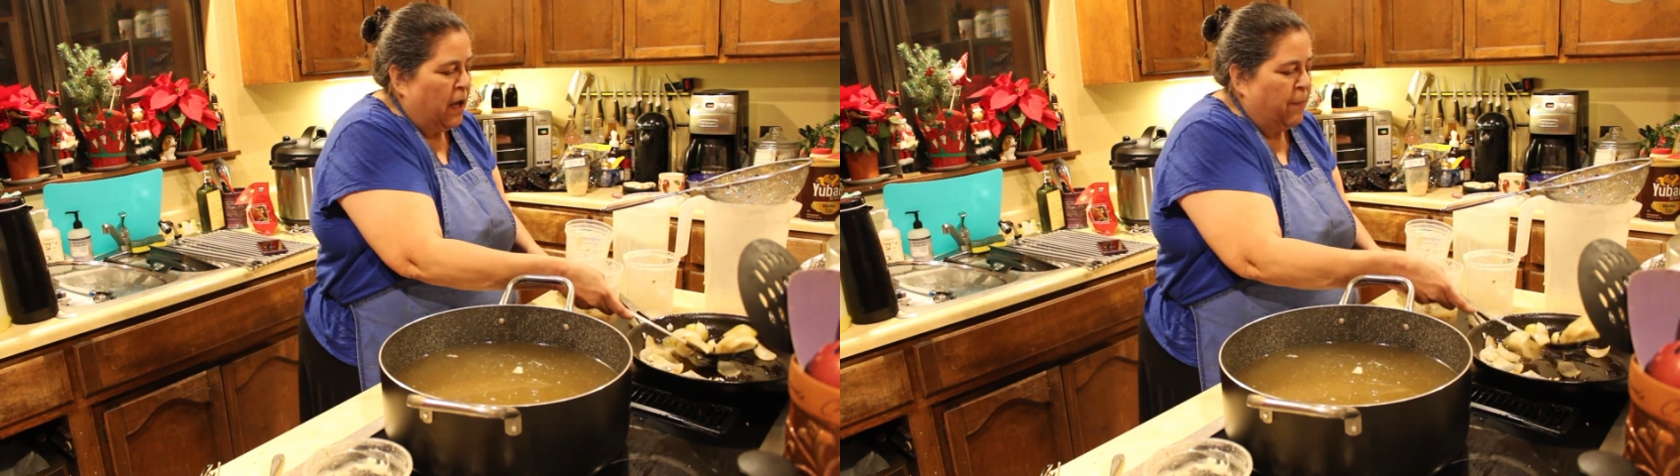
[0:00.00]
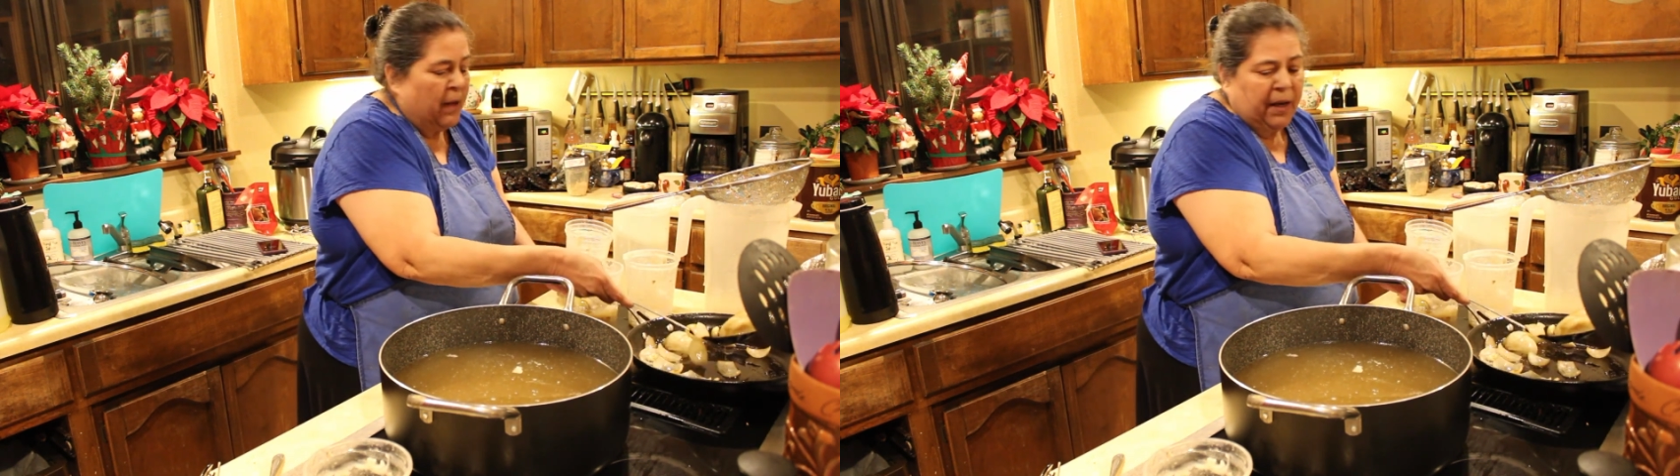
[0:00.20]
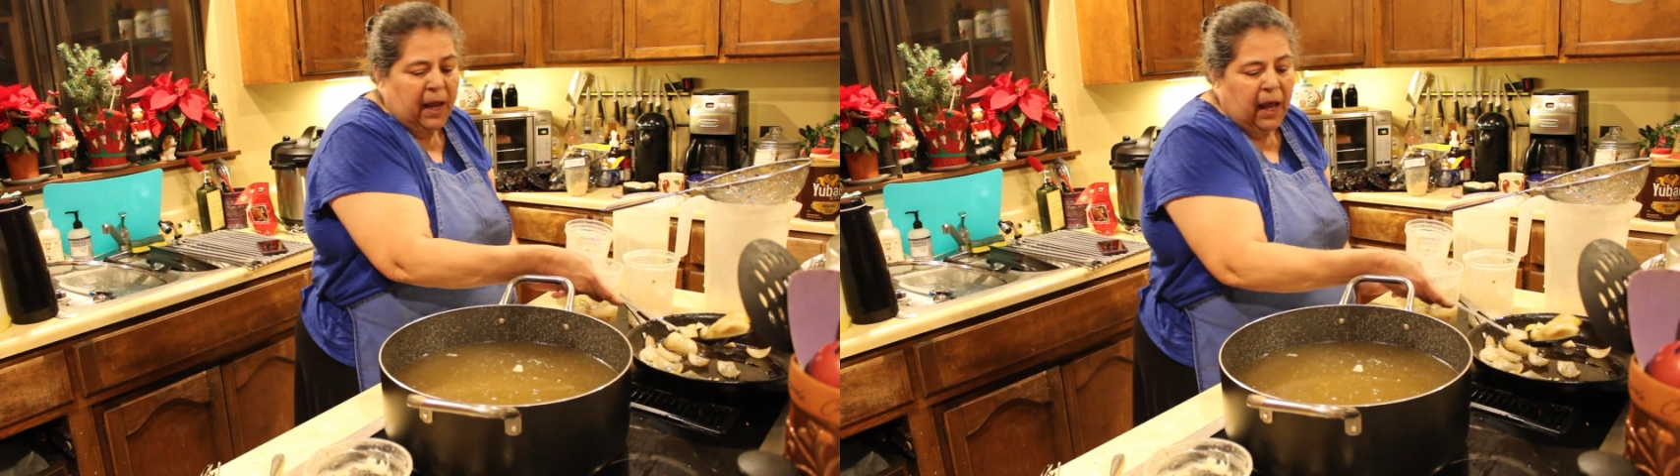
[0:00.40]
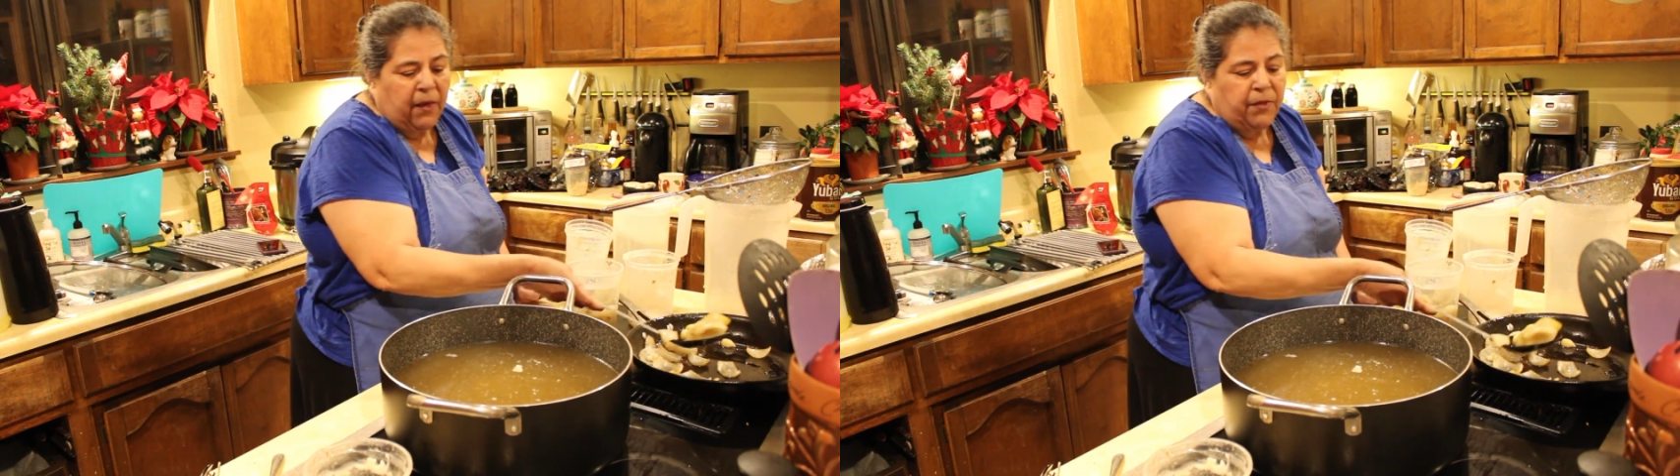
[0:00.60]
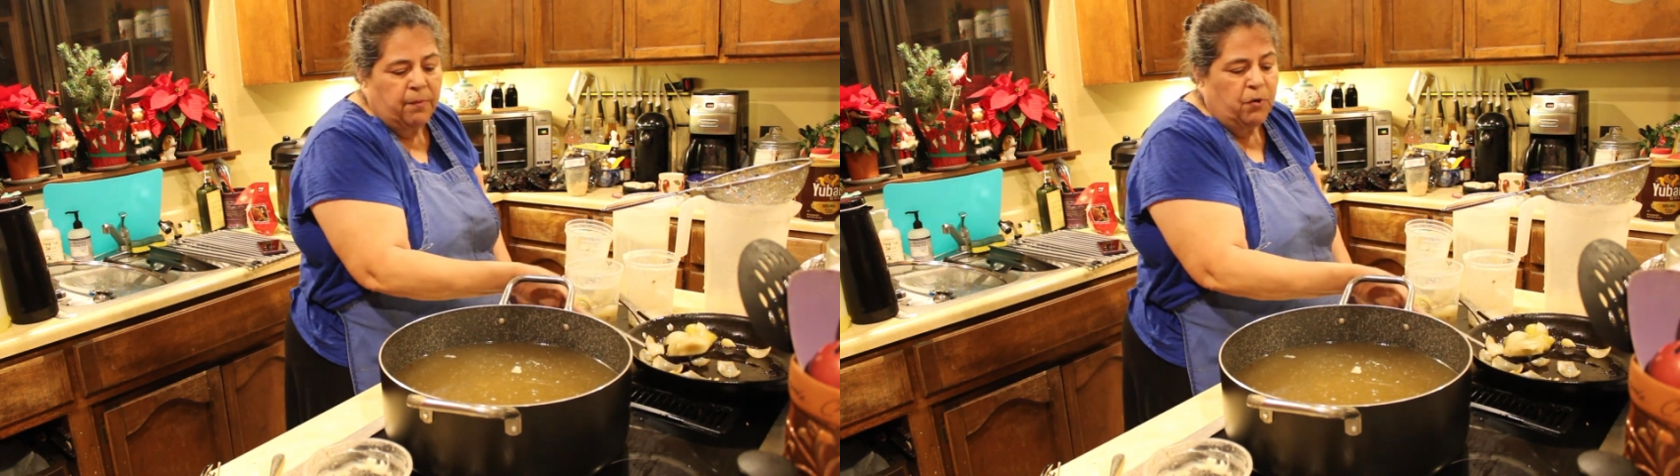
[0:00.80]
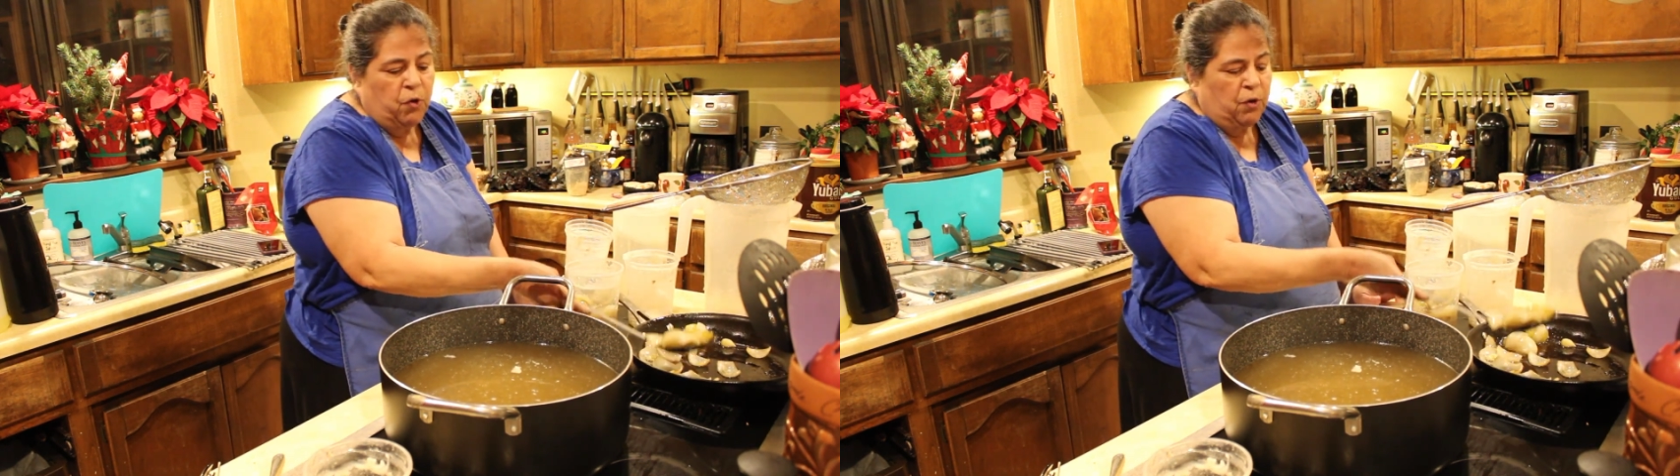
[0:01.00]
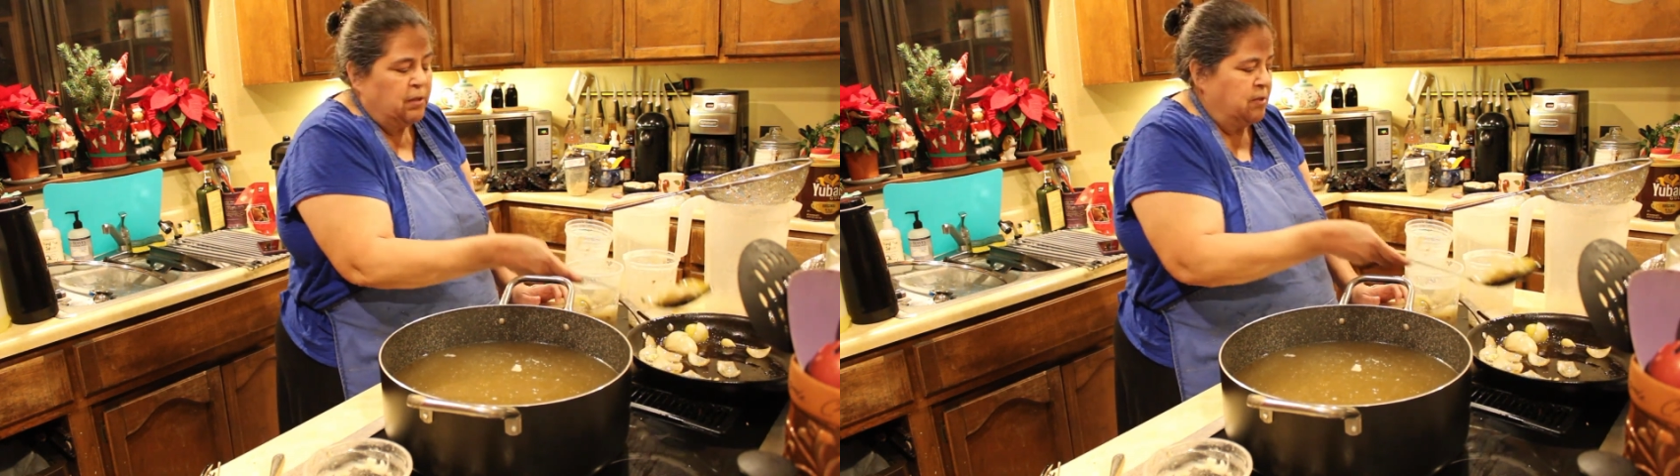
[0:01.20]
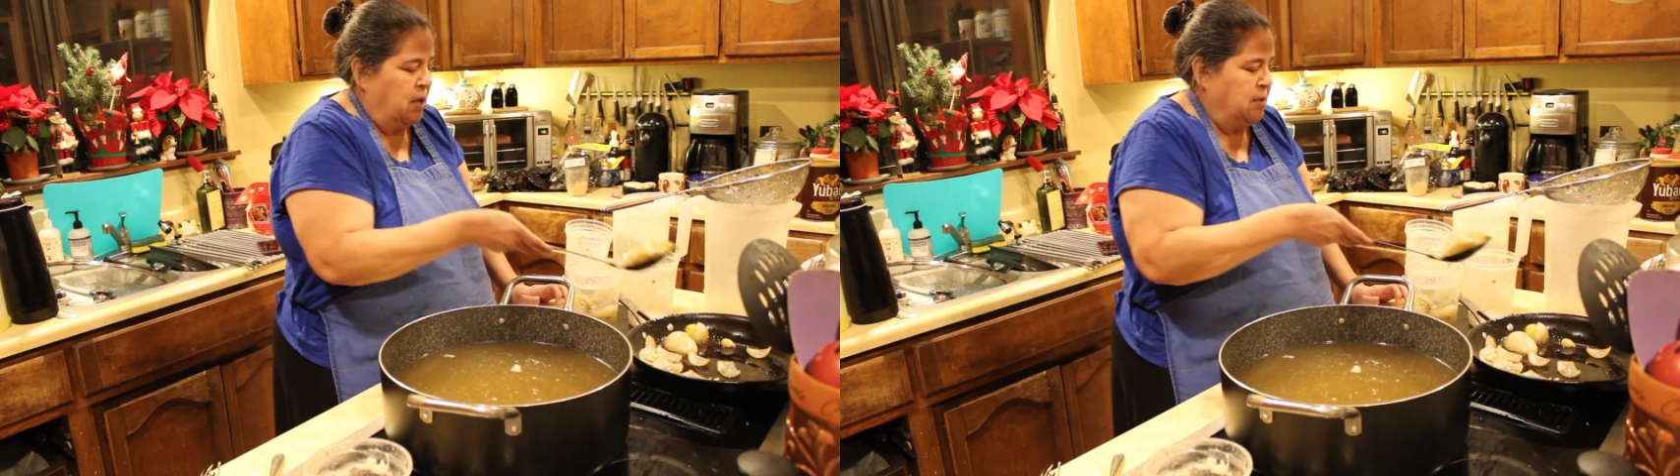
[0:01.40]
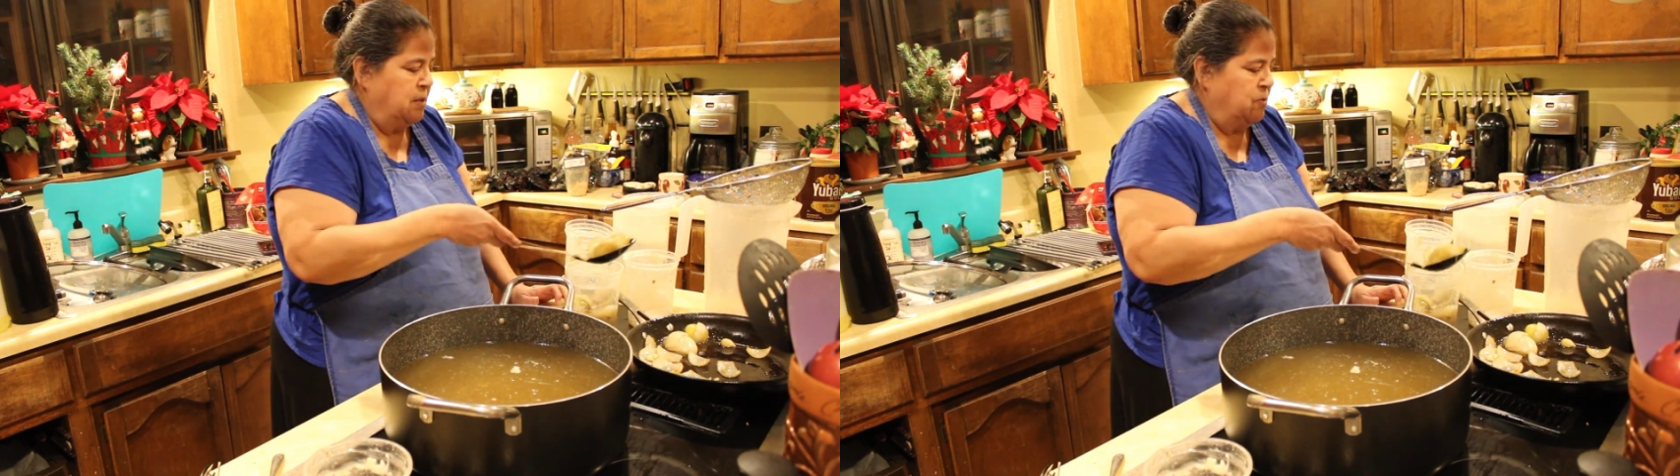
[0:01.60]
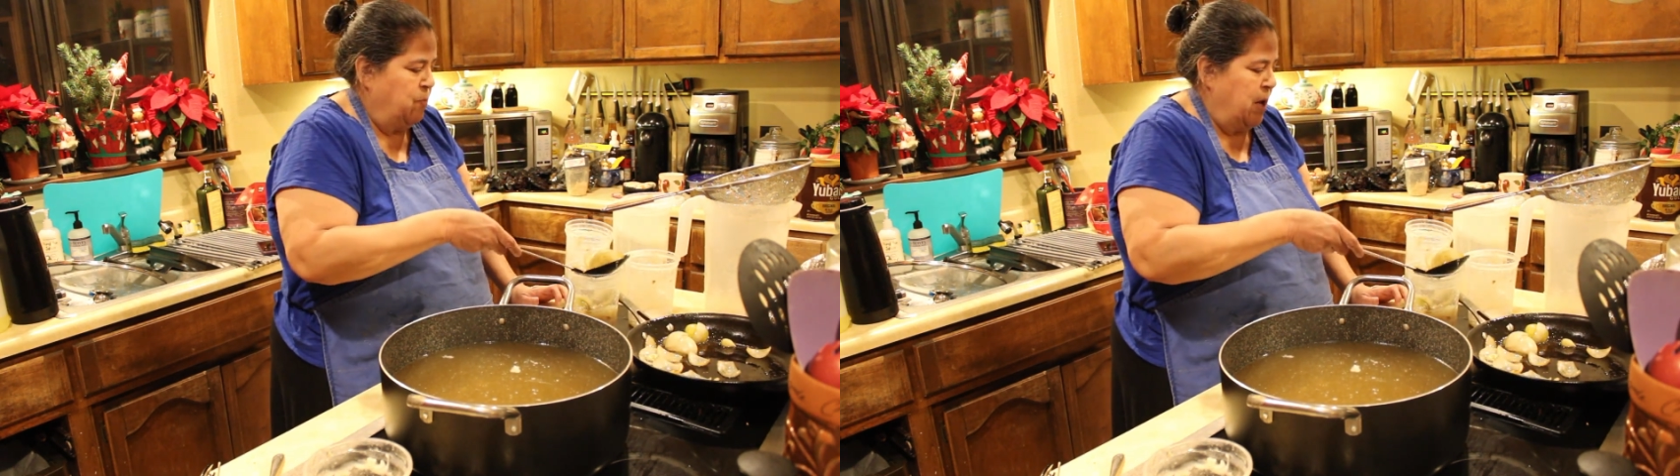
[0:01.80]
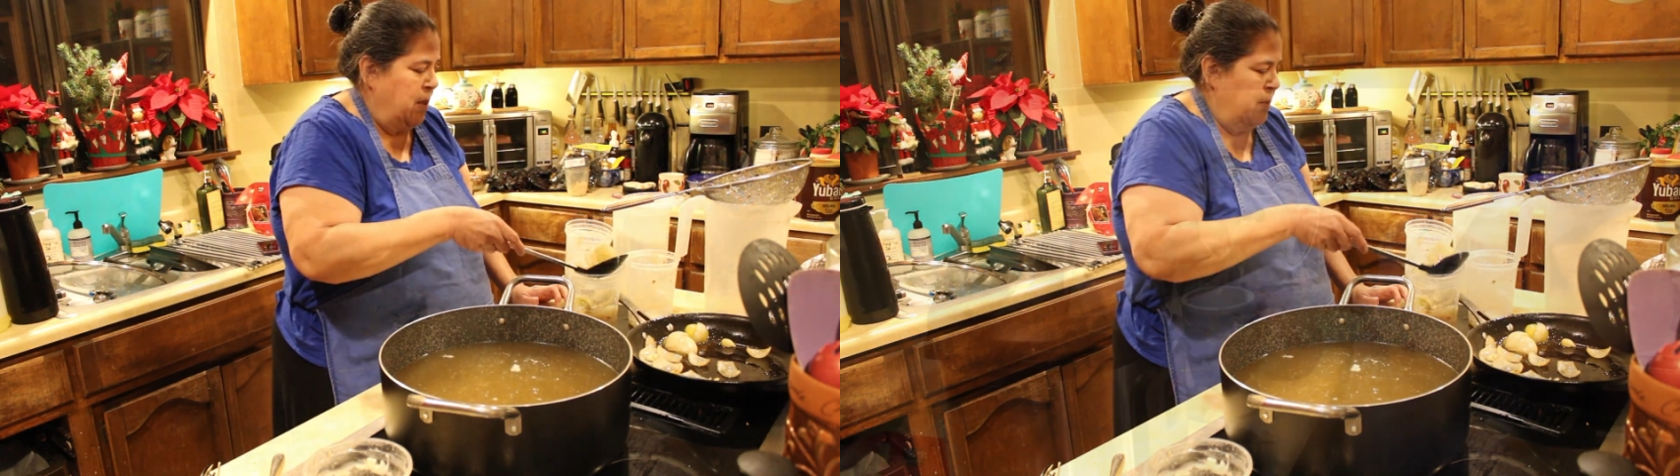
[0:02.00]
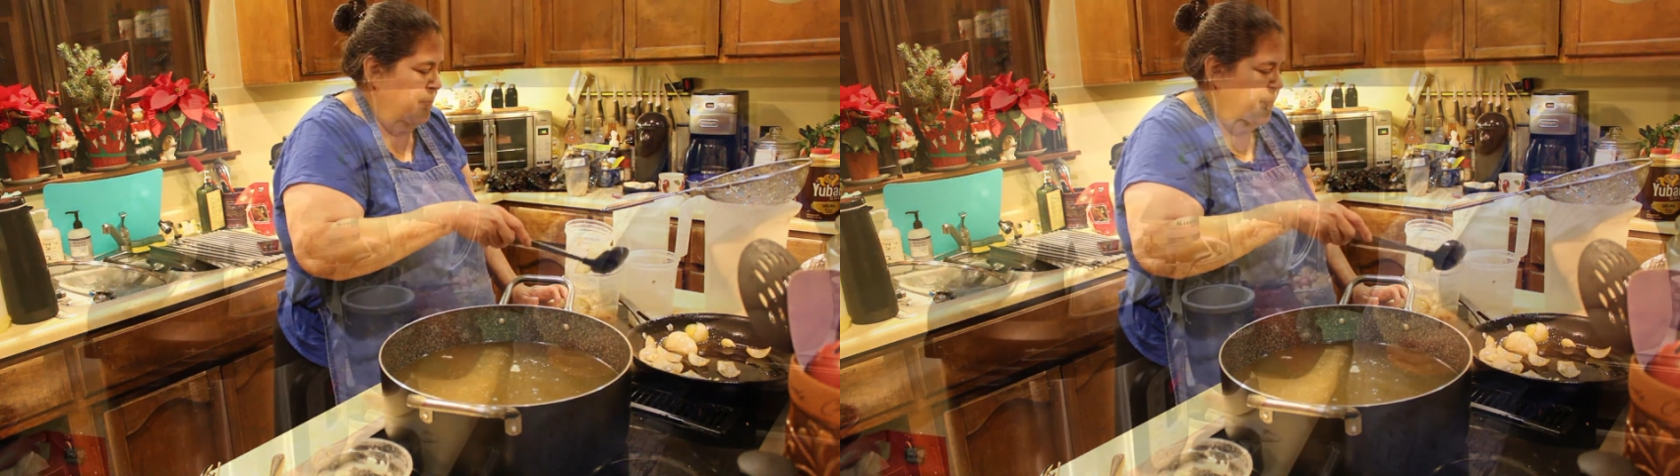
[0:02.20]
I'm going to add them to the sauce as well.